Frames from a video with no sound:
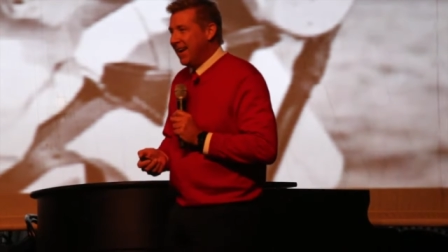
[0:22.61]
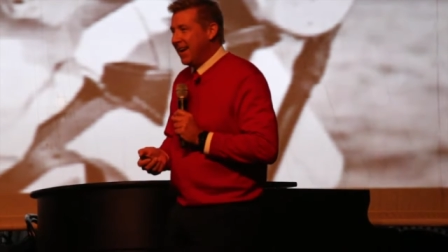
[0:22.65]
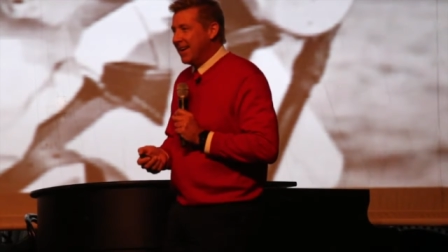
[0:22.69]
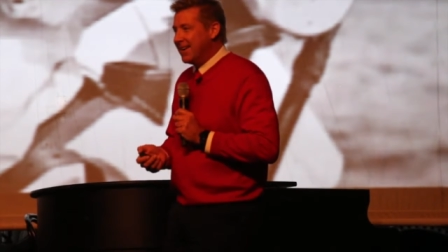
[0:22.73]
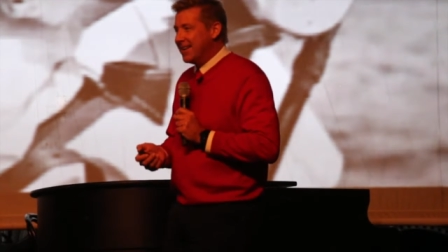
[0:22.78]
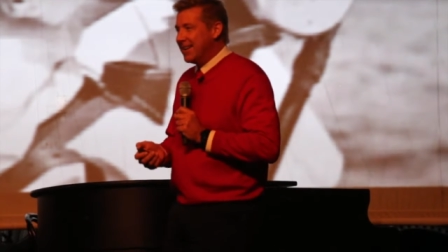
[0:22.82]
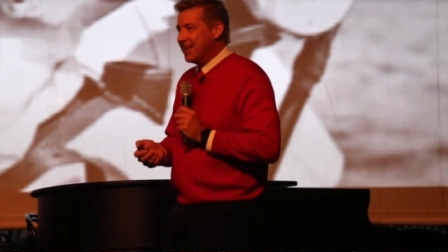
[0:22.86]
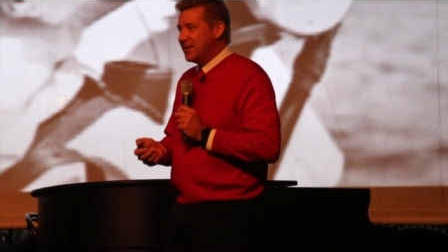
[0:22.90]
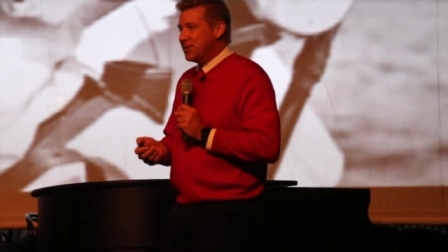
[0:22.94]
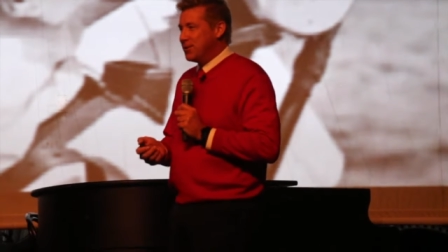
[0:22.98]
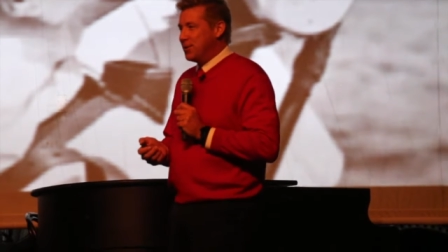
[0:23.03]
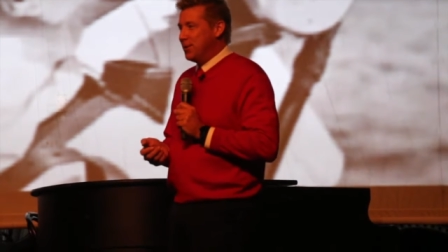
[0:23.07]

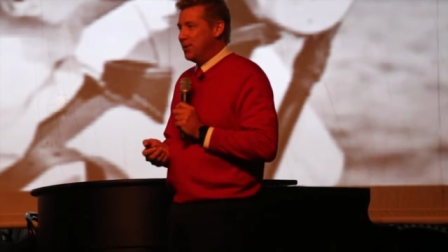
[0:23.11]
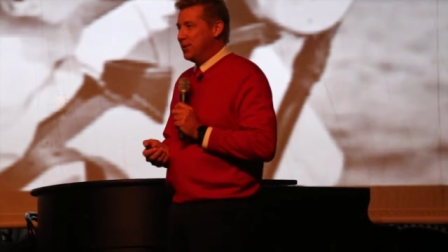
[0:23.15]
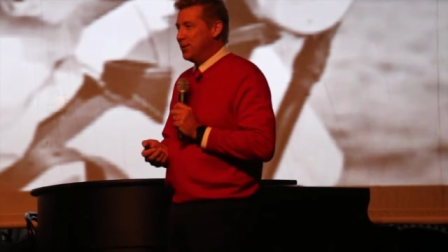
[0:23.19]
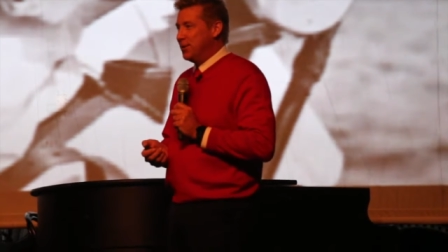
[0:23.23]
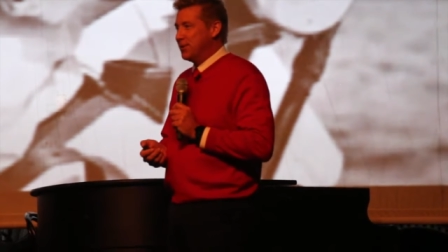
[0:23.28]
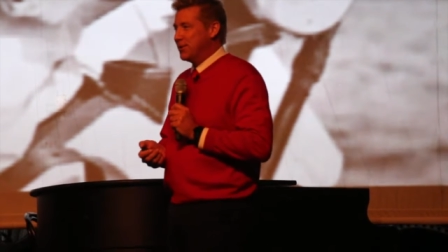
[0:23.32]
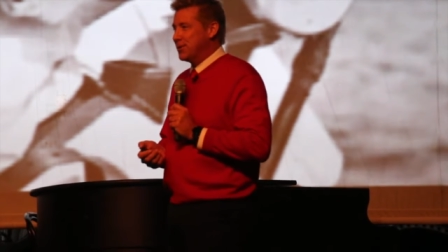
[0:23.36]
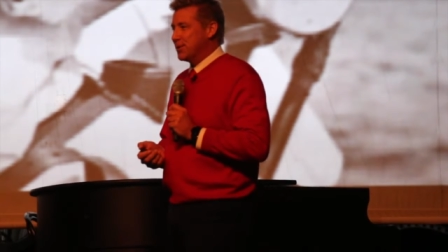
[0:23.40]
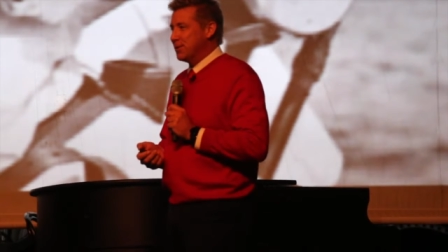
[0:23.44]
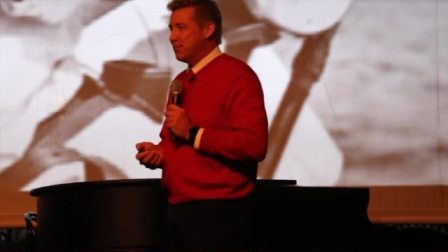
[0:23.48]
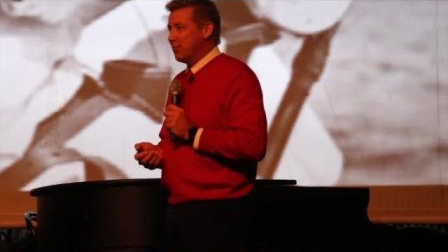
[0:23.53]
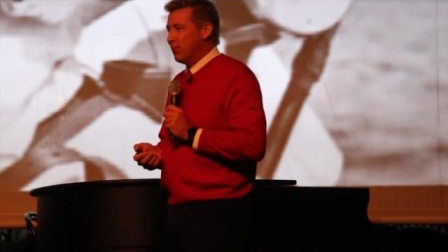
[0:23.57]
and get you
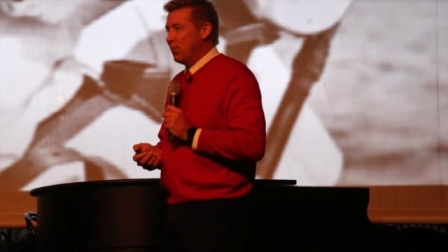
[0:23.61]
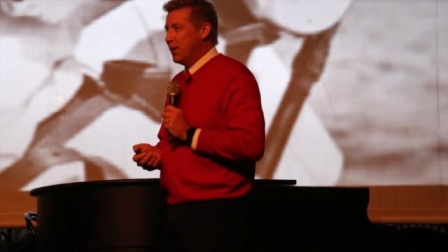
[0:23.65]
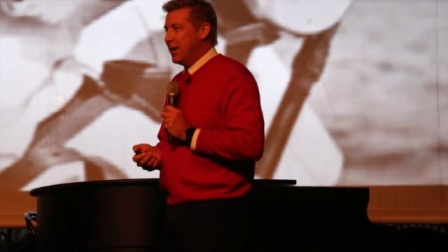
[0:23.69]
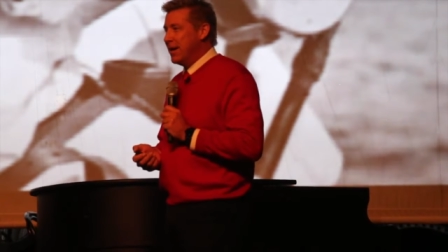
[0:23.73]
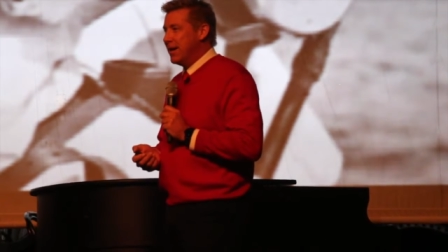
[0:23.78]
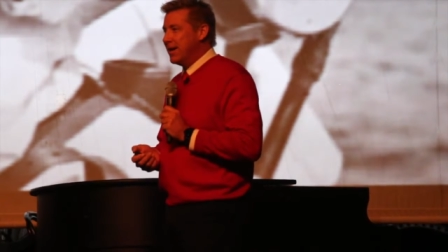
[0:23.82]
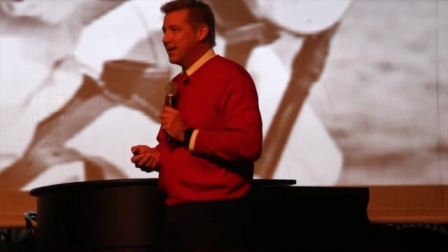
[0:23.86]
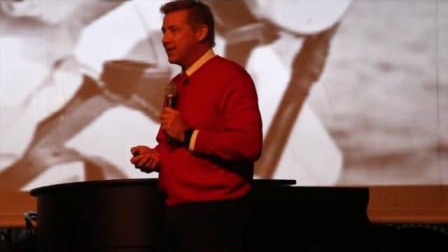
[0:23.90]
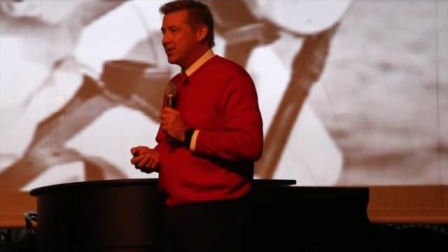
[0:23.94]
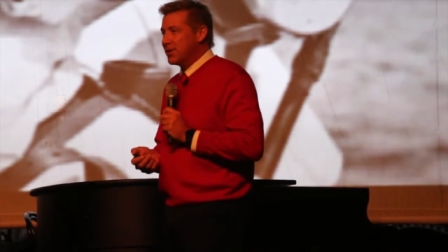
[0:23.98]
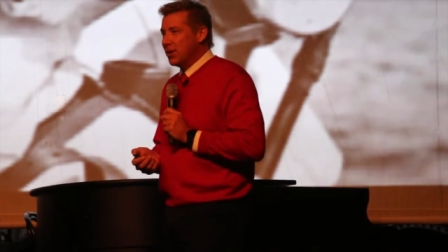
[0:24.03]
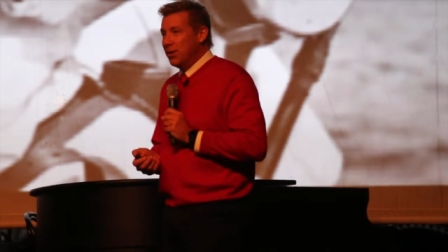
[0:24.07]
into some
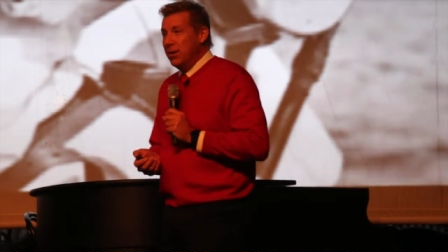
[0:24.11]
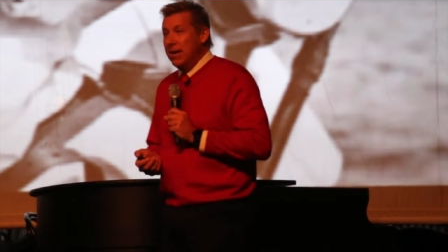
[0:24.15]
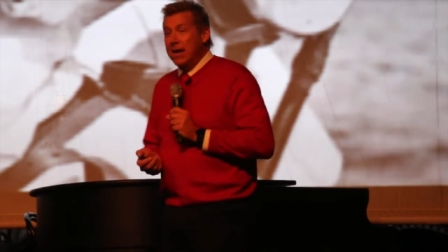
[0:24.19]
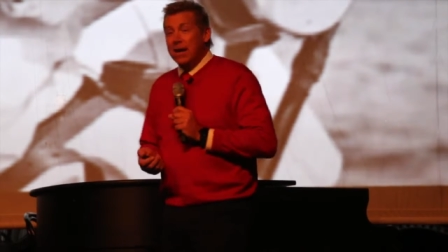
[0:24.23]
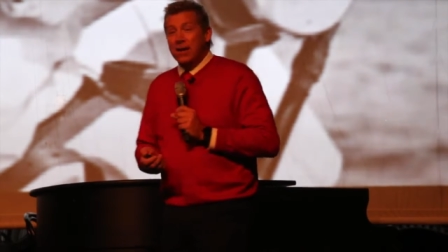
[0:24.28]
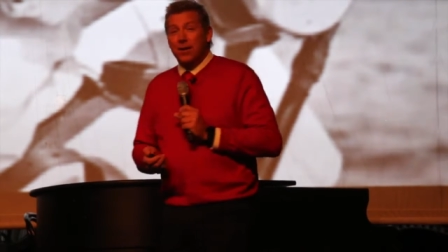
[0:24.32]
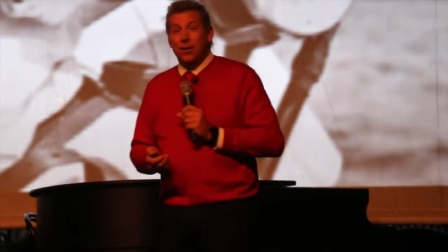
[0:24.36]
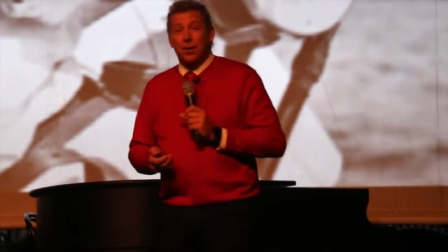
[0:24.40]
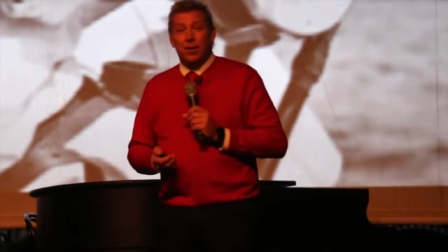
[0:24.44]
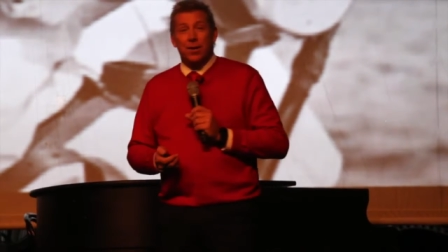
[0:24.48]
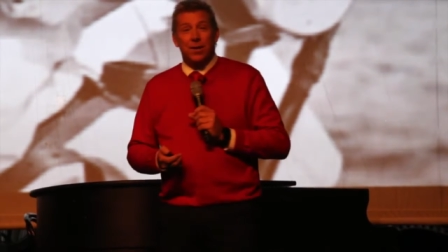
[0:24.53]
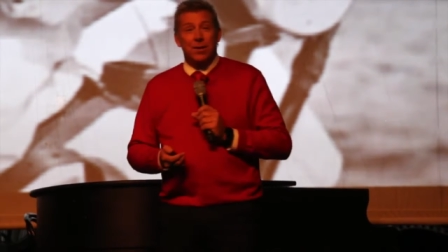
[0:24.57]
reading so you